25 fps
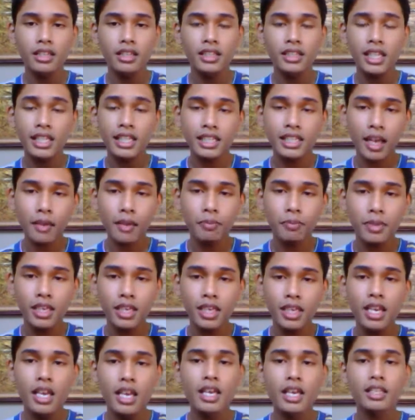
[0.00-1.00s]
delta
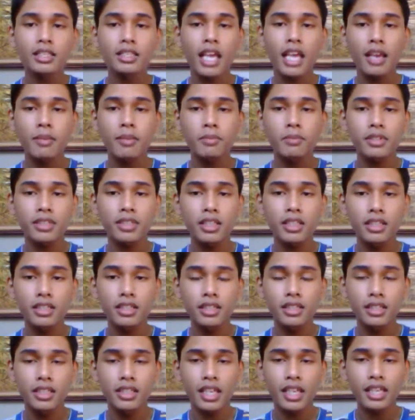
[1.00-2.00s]
p times
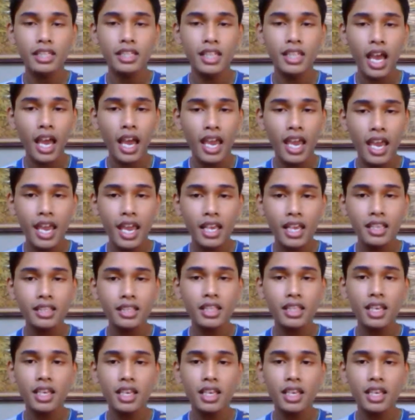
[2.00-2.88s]
delta x